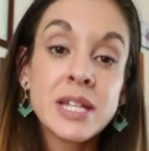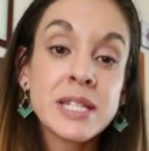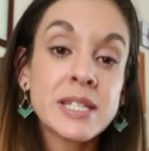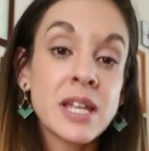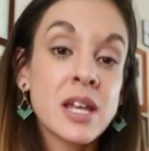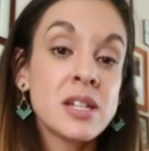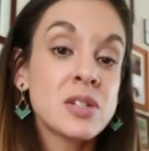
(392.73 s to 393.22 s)

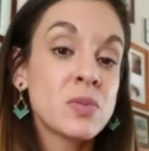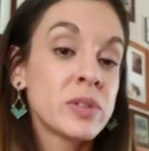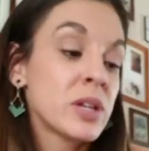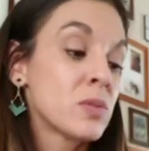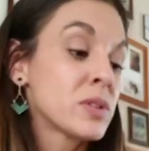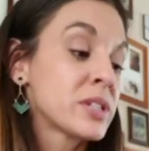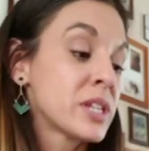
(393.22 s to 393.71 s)
sent when
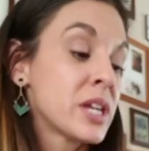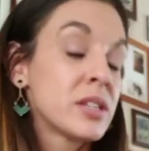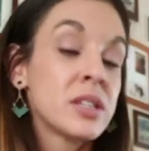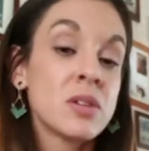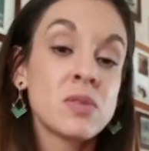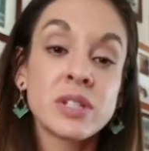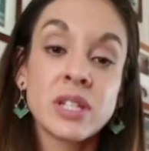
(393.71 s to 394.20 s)
they were
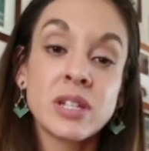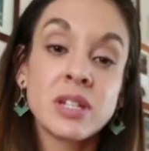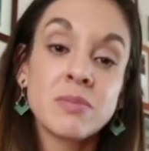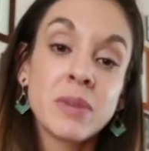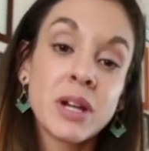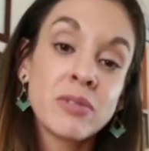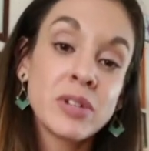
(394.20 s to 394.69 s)
saying they were
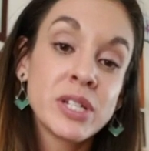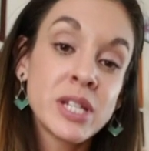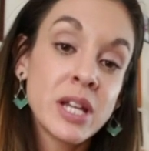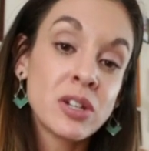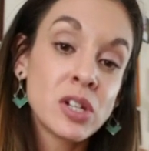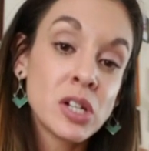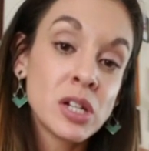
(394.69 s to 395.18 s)
sending my
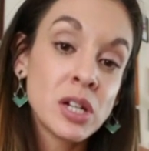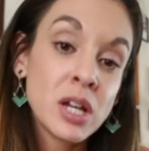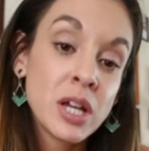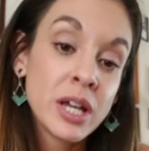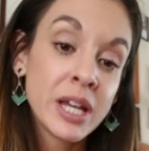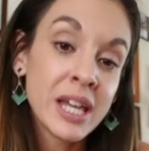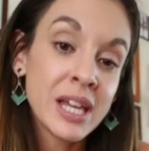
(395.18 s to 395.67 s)
retainer
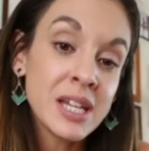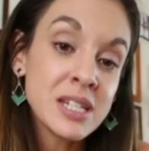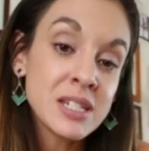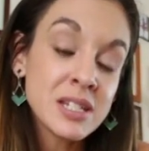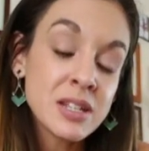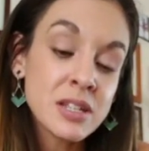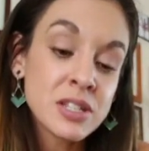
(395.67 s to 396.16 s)

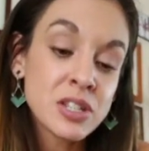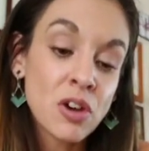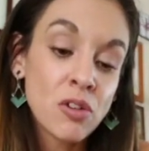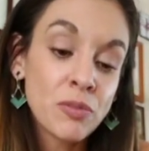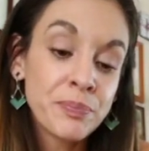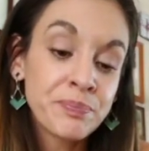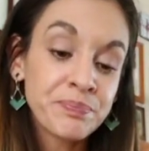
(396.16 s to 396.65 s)
kit.
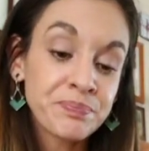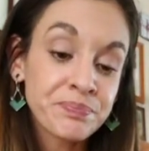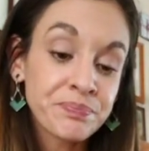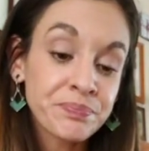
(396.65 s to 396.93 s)
So